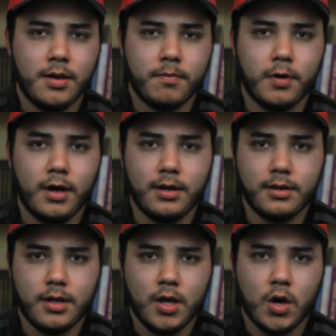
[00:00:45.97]
But
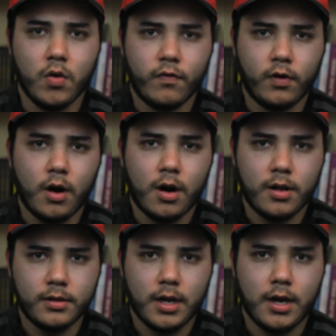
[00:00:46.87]

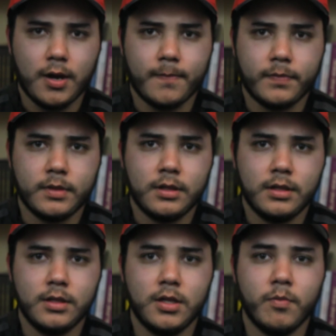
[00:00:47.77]
overall,
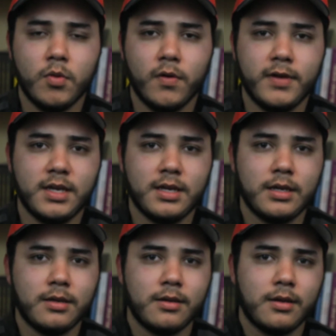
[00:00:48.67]
the
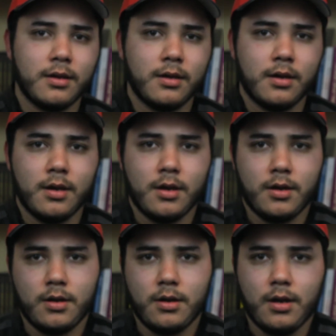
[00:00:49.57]
movie
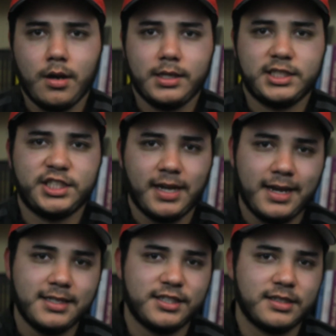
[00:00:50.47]

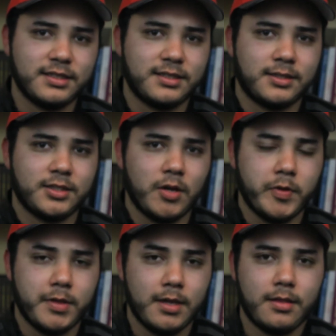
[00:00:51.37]
changes some
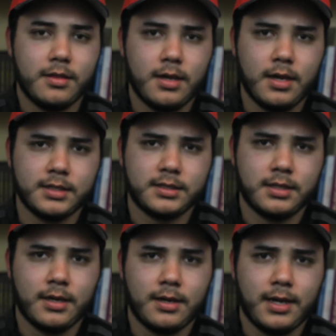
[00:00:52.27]
of the things
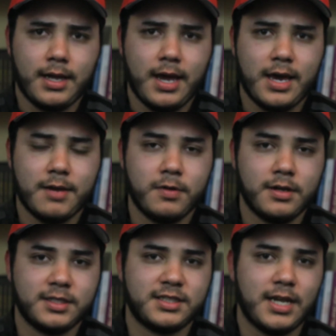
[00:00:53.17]
that had been
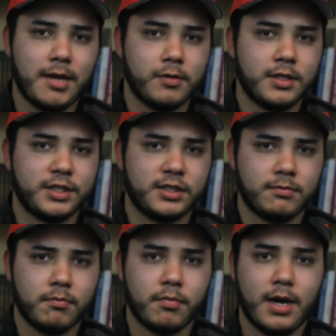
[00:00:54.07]
established
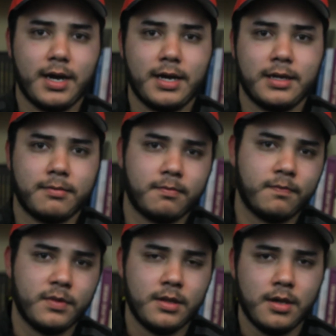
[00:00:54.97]
by
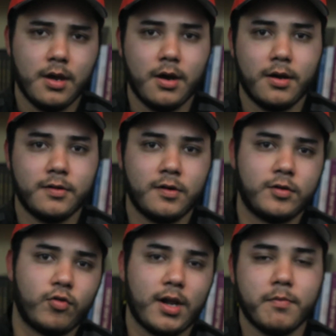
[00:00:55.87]
other
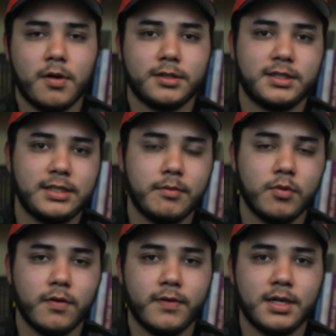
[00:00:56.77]
Dragon Ball Z
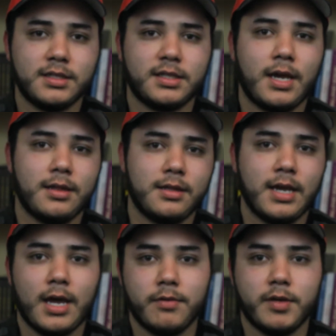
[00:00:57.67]
movies and
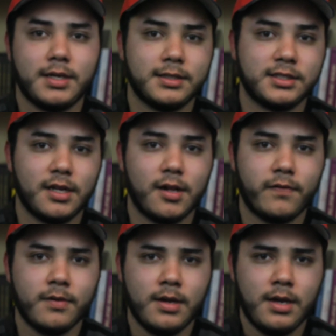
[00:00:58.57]
the anime itself.